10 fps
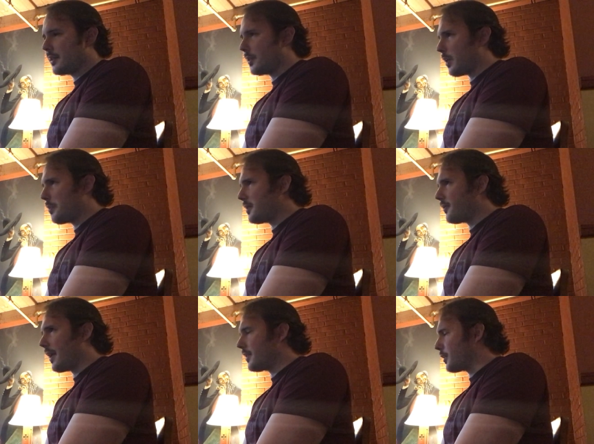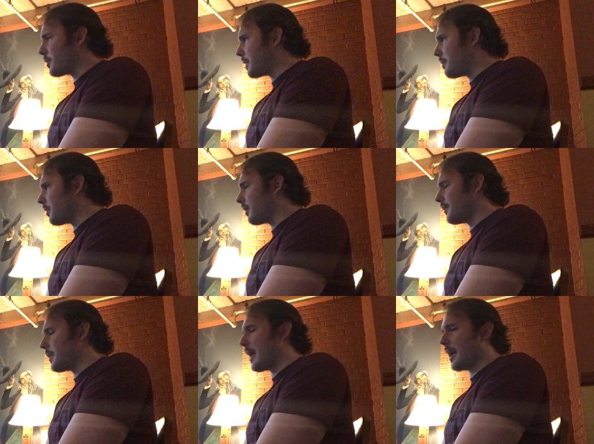He'll help you find those people
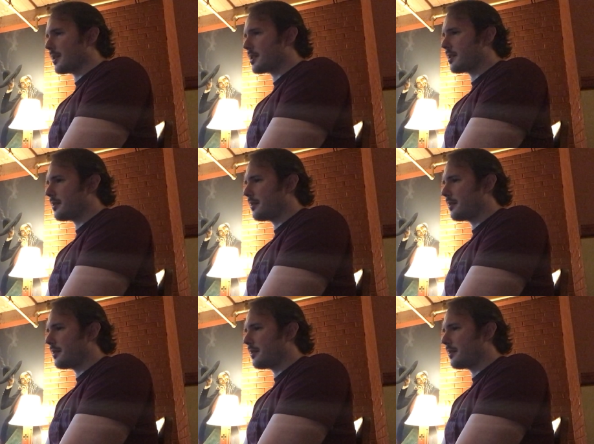if you ask.